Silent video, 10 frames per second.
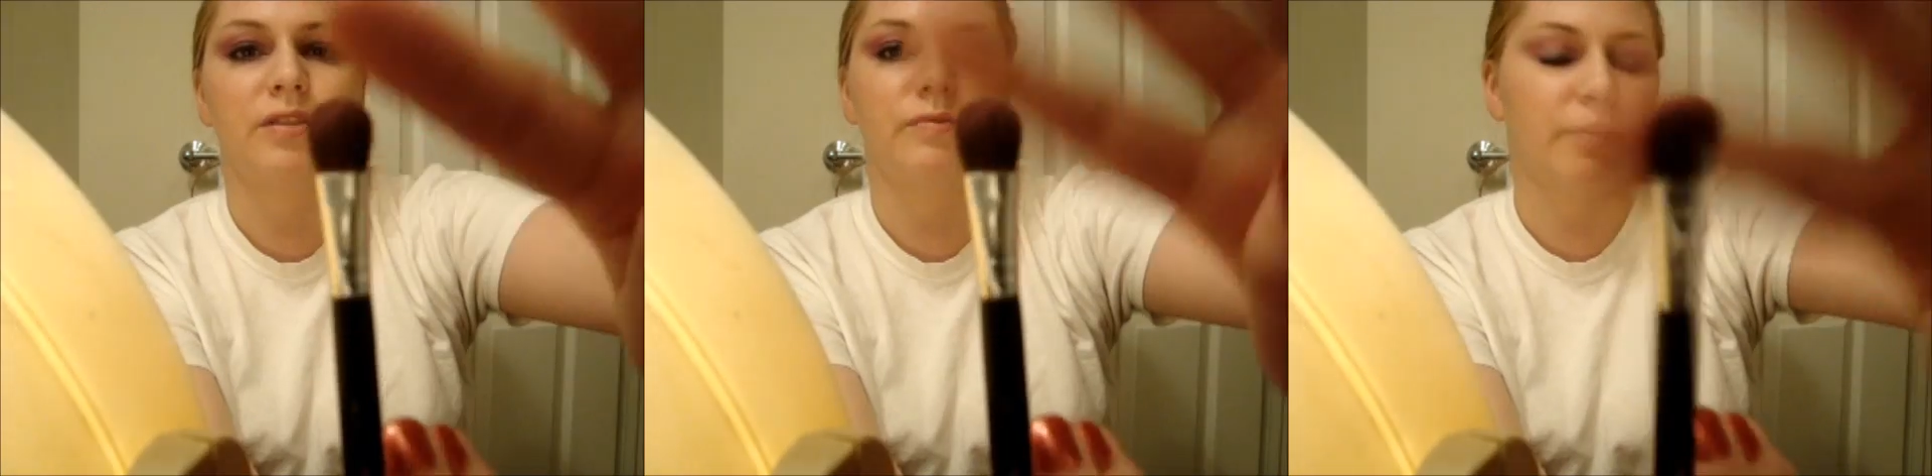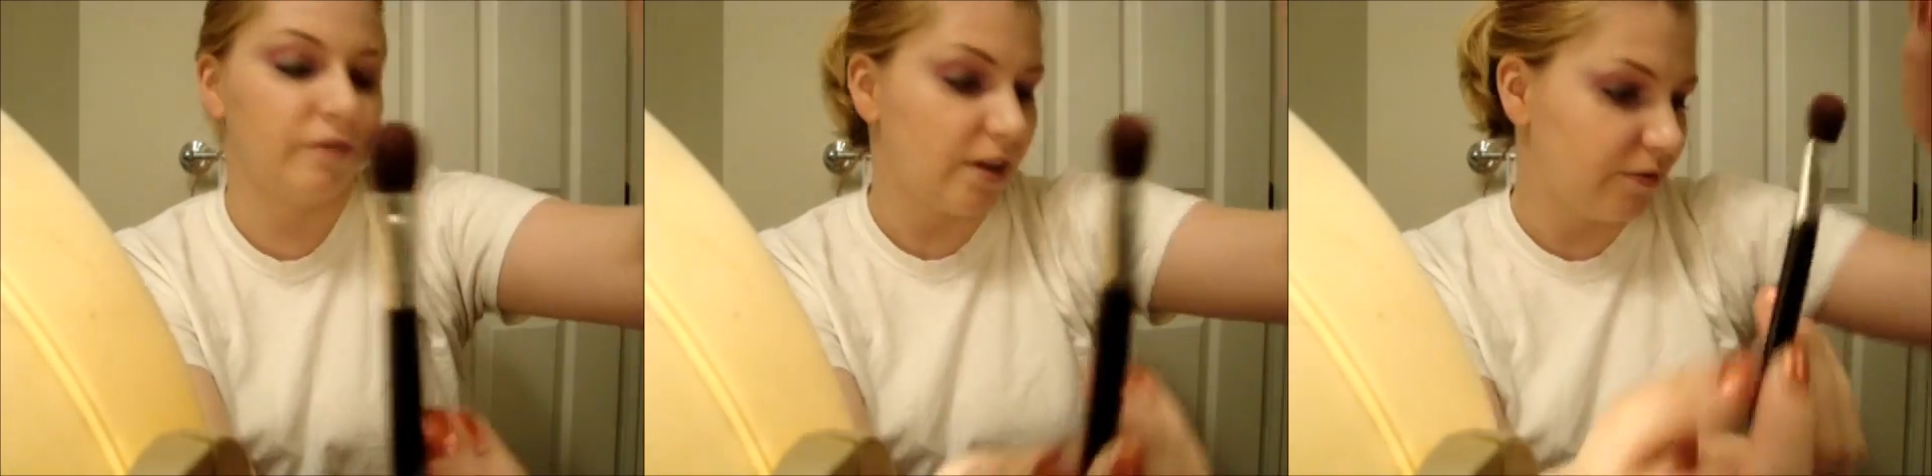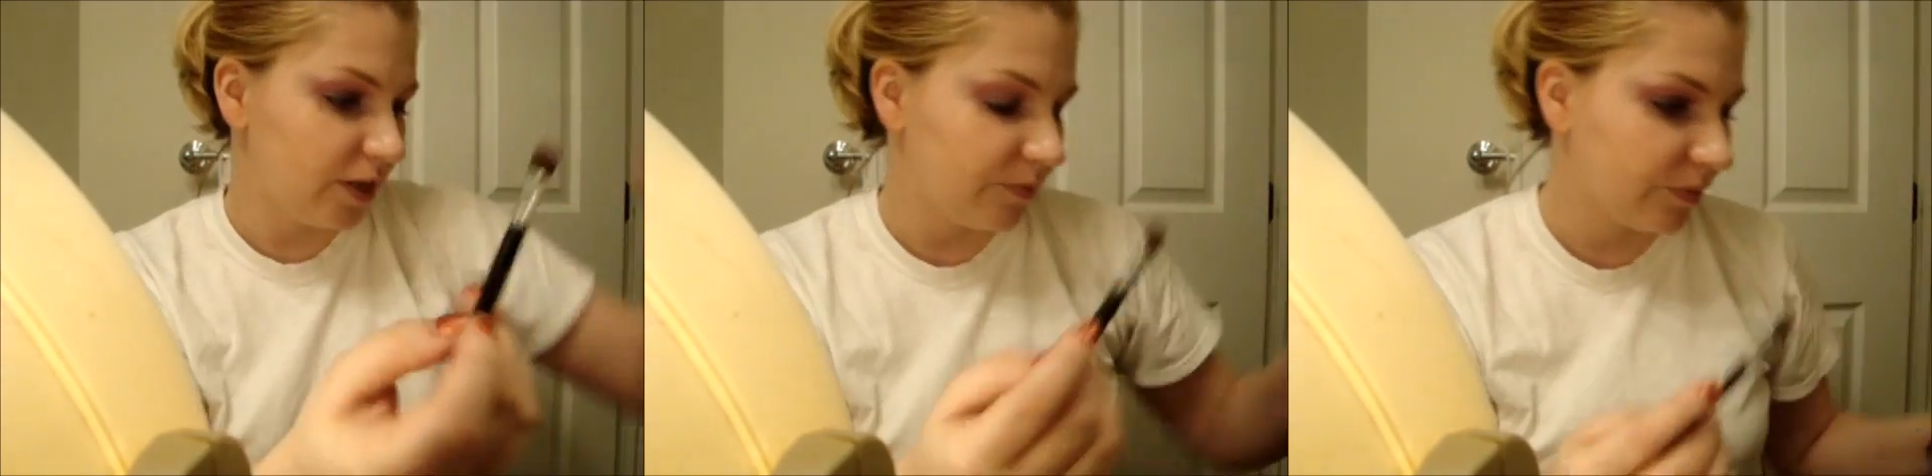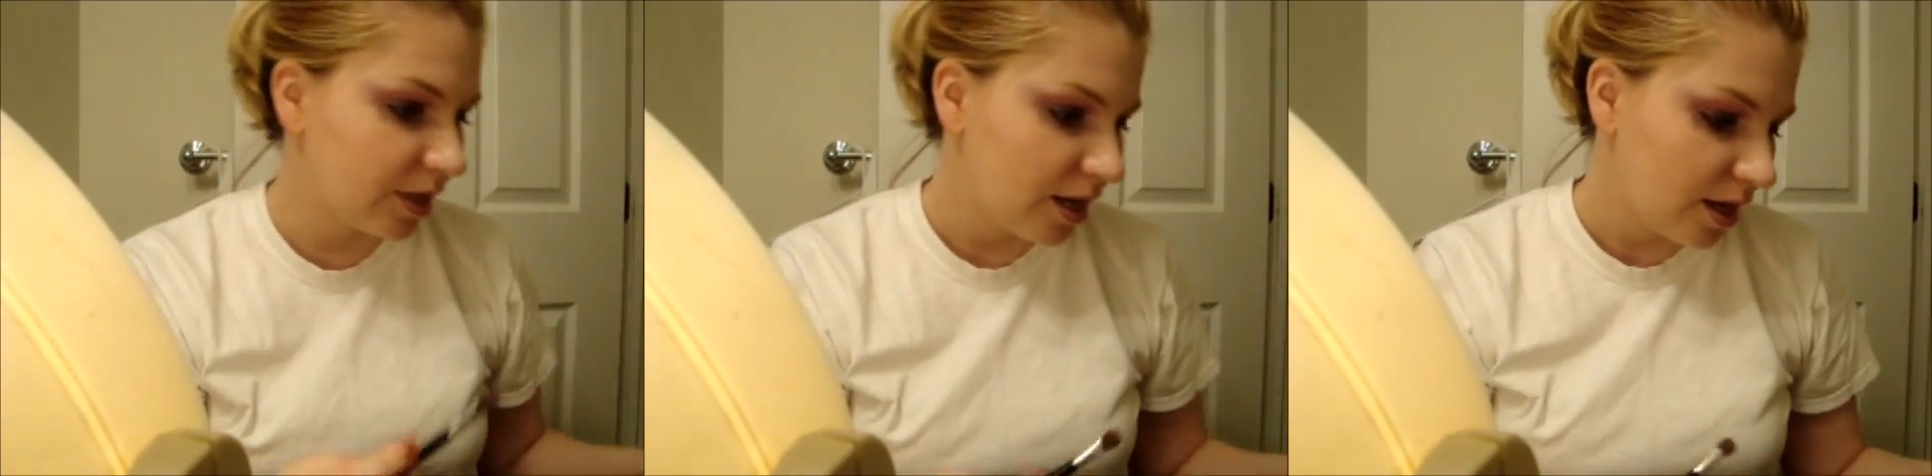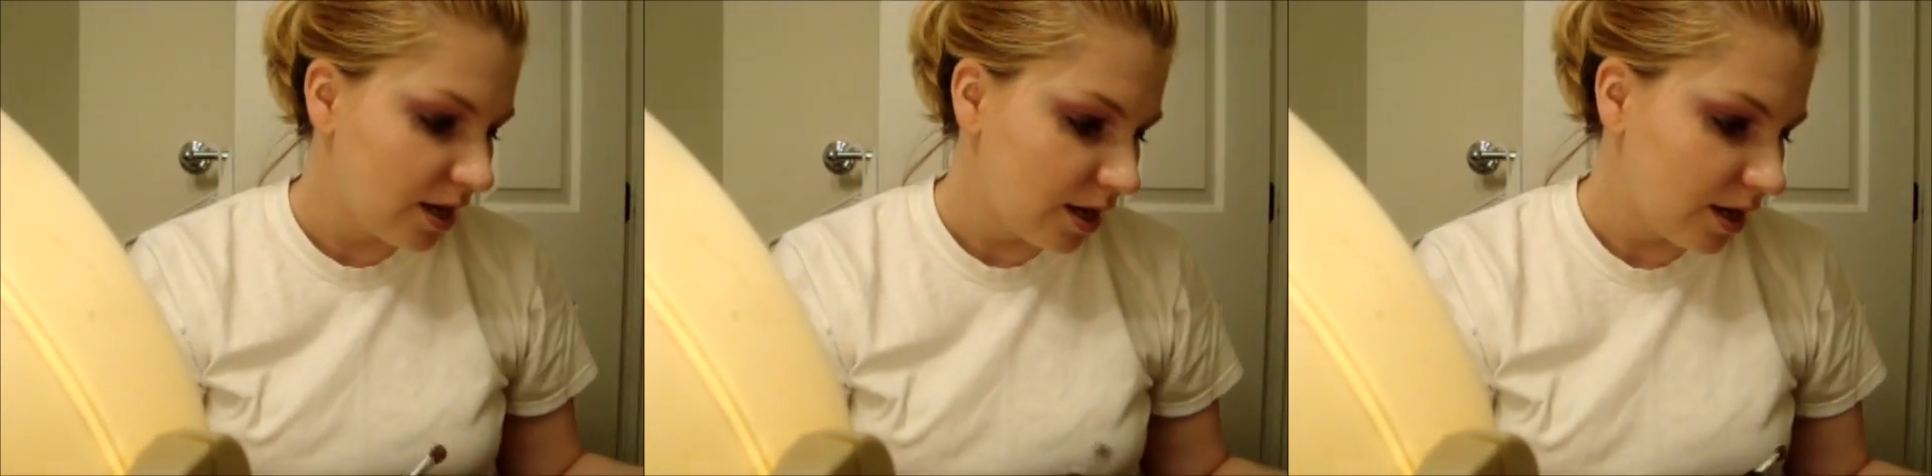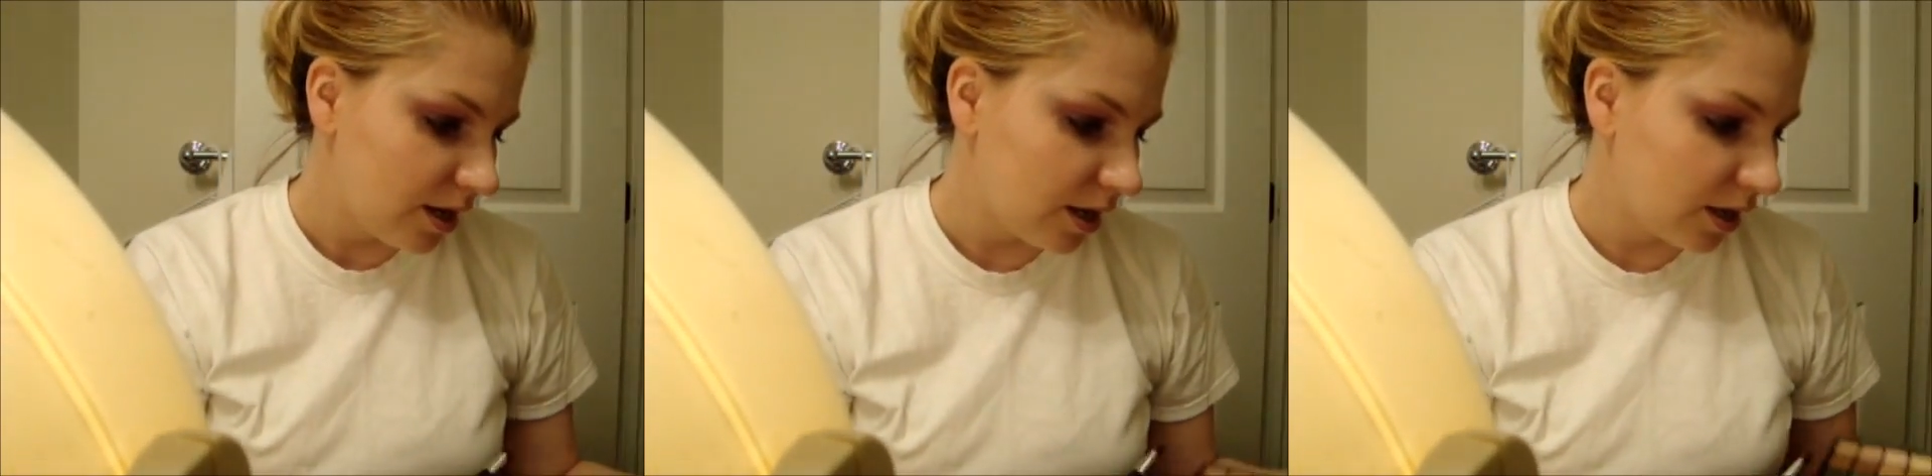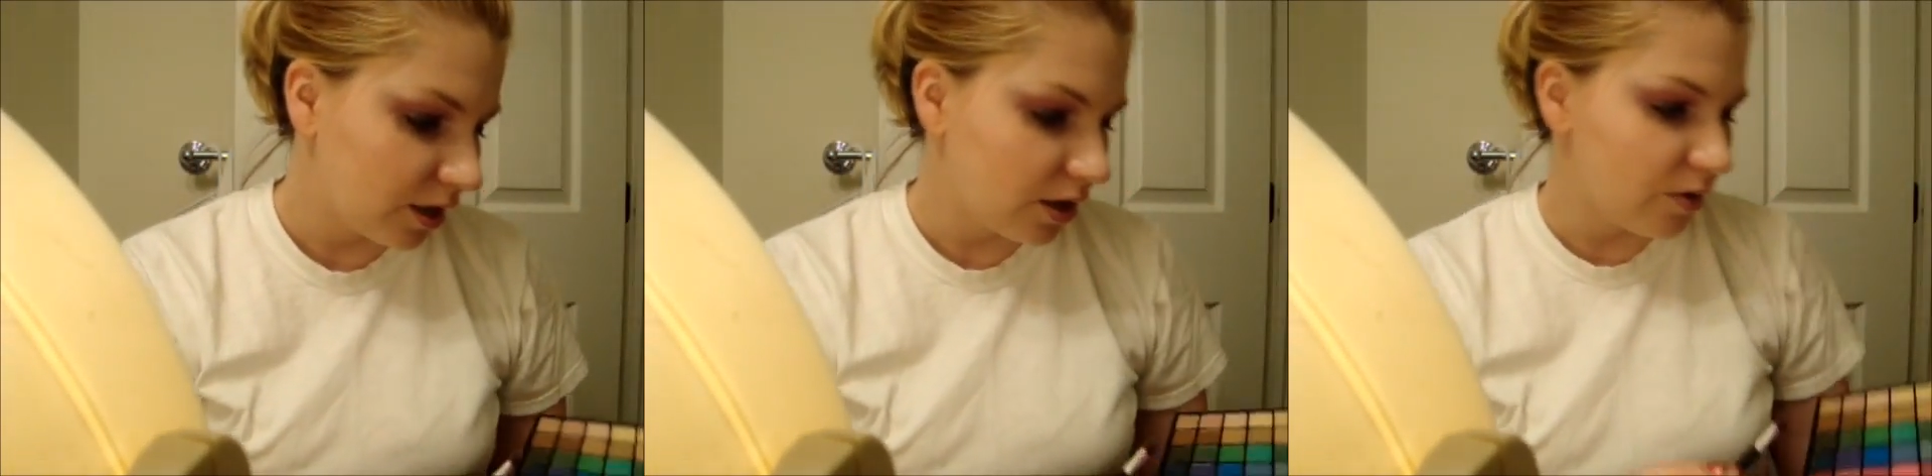it's real fluffy, and I'm
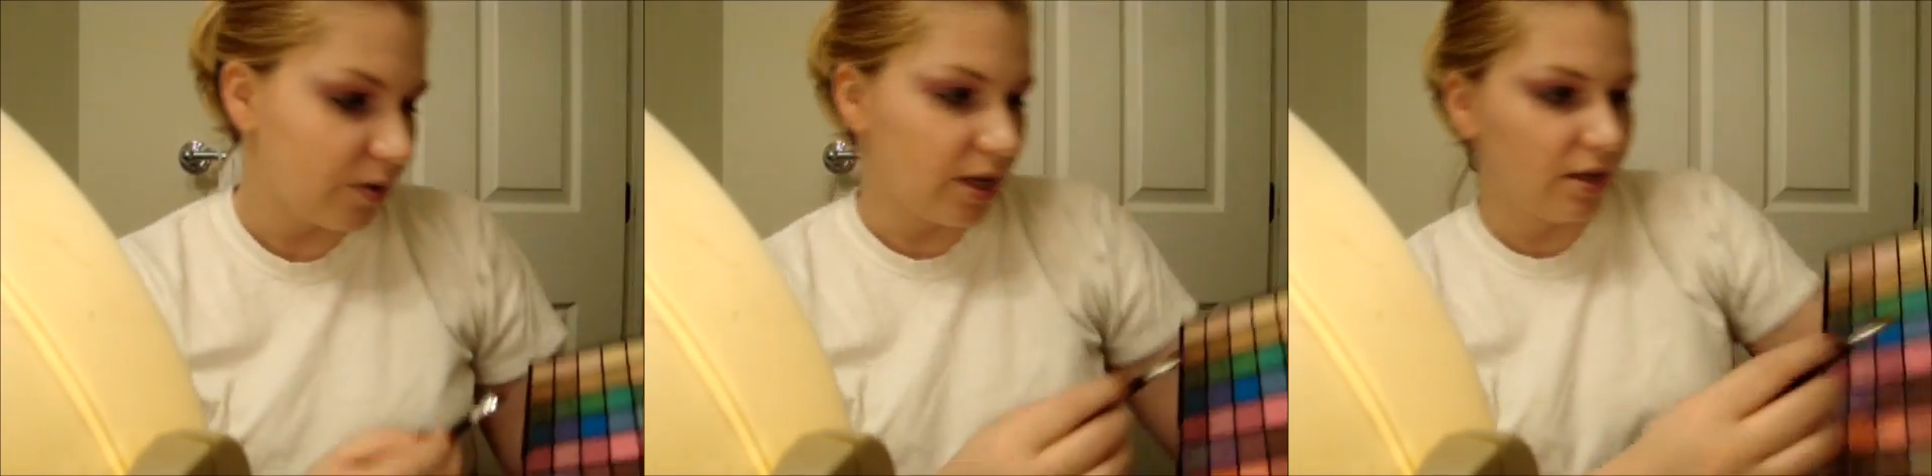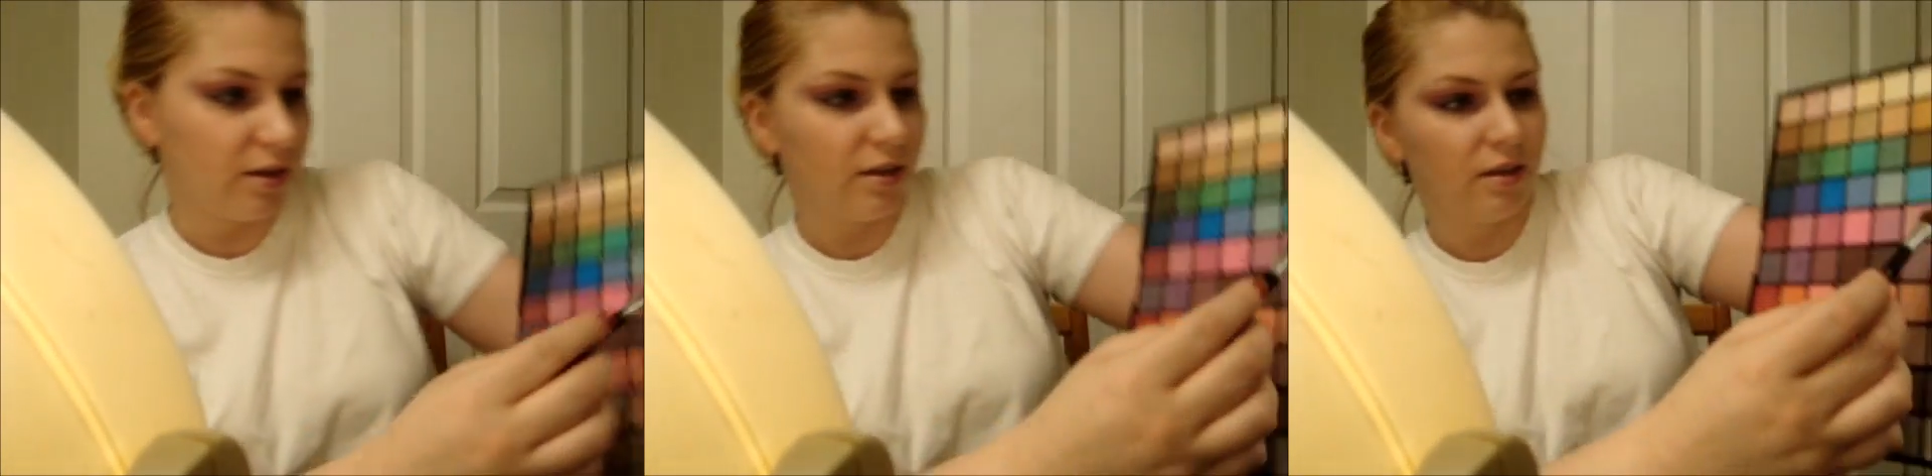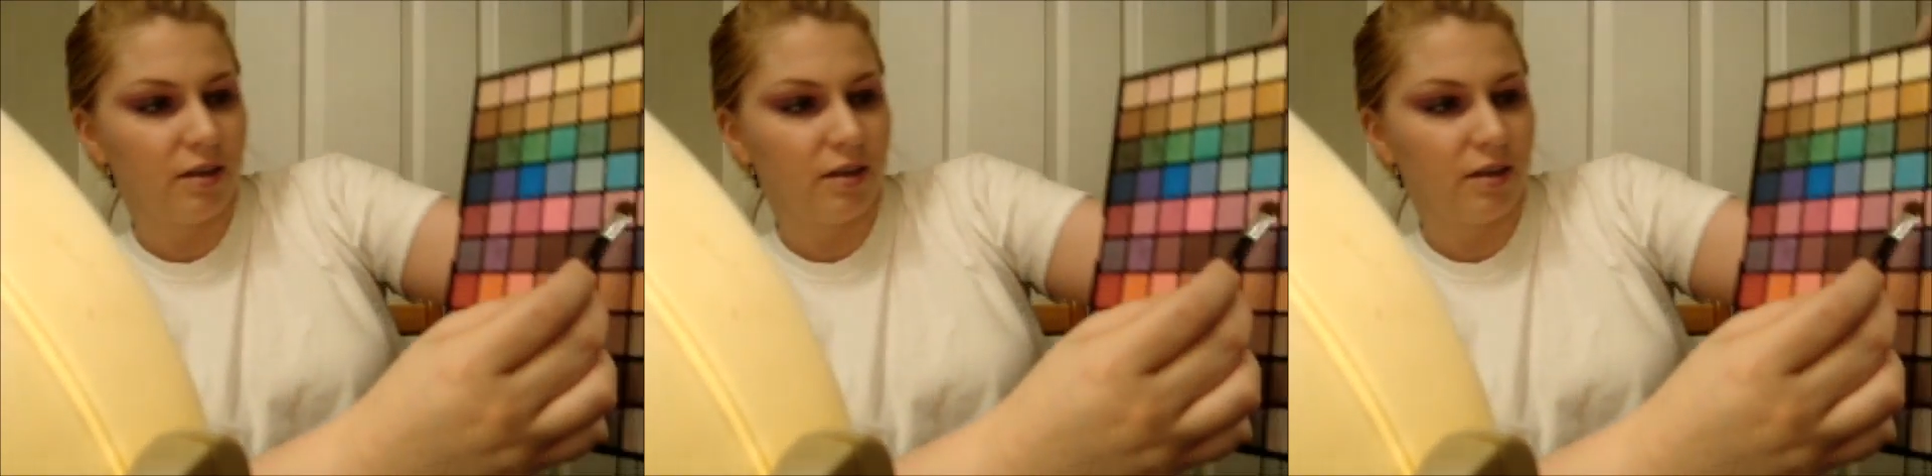going to go in